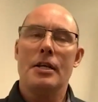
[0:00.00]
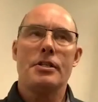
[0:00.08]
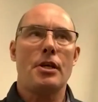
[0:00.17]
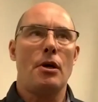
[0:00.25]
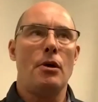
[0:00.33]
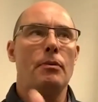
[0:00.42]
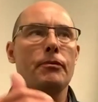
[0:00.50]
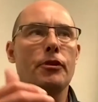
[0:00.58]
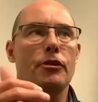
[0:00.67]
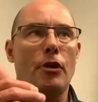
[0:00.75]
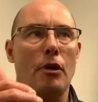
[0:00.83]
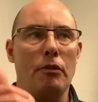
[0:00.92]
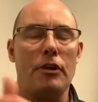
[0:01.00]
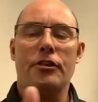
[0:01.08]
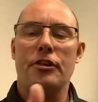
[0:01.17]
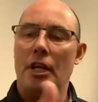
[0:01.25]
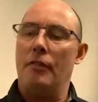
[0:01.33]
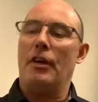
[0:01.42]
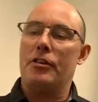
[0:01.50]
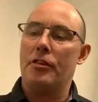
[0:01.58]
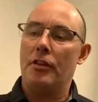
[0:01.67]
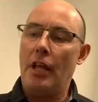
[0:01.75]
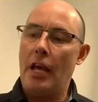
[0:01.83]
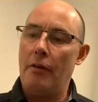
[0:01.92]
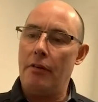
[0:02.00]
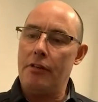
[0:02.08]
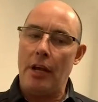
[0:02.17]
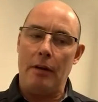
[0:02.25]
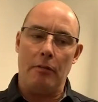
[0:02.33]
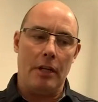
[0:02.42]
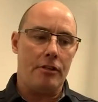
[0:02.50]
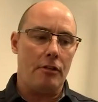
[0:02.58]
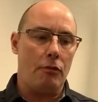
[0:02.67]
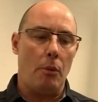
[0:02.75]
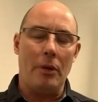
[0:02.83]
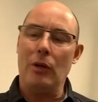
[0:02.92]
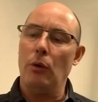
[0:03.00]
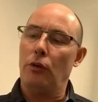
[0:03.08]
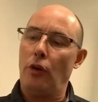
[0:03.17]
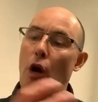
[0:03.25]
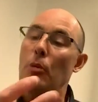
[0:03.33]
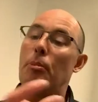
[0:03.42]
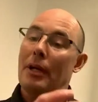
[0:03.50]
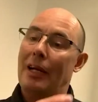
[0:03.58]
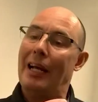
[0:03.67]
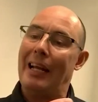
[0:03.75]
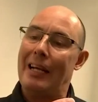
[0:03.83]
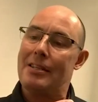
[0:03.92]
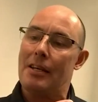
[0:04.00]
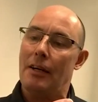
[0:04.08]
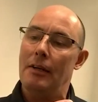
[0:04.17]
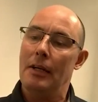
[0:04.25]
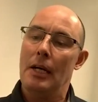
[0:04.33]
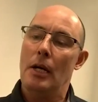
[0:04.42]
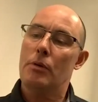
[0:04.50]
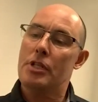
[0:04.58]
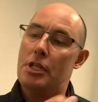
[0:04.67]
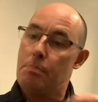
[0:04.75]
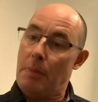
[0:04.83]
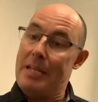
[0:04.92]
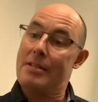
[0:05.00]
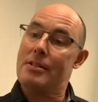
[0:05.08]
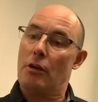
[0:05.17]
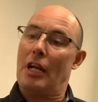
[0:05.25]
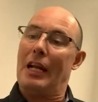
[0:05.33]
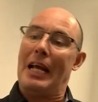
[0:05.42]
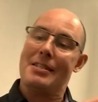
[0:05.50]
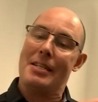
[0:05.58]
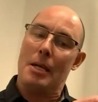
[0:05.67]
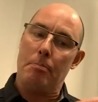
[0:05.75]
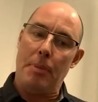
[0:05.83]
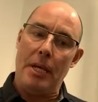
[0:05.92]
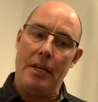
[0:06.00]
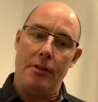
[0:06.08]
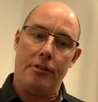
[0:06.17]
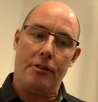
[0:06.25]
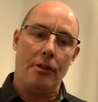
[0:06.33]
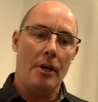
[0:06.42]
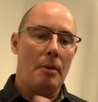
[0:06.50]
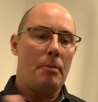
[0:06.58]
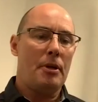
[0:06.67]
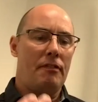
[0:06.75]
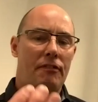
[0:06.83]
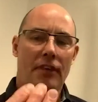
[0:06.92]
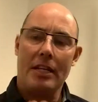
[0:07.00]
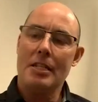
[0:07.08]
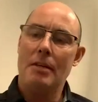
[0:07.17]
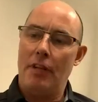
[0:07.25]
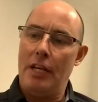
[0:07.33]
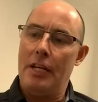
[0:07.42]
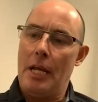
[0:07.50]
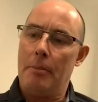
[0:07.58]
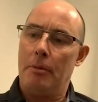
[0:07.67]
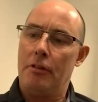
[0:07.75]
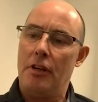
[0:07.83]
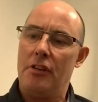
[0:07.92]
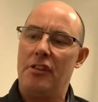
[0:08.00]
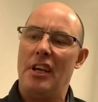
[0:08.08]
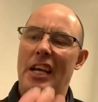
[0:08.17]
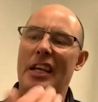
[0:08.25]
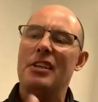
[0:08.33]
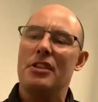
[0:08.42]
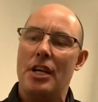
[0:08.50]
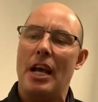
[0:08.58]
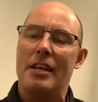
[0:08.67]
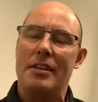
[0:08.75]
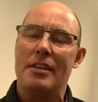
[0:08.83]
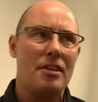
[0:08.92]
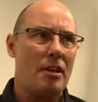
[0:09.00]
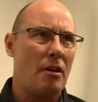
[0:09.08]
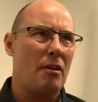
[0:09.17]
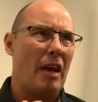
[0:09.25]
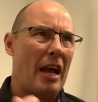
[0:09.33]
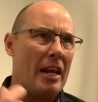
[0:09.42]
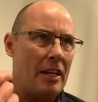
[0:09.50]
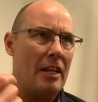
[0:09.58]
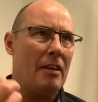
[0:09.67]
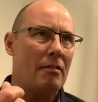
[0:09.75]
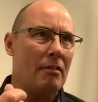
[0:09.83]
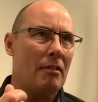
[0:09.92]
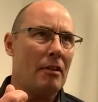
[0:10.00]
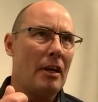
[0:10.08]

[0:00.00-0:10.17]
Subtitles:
So a recent innovation there is our release of what we call Open Collector, which is based on Elastic Beats, but effectively enables you to ingest, you know, any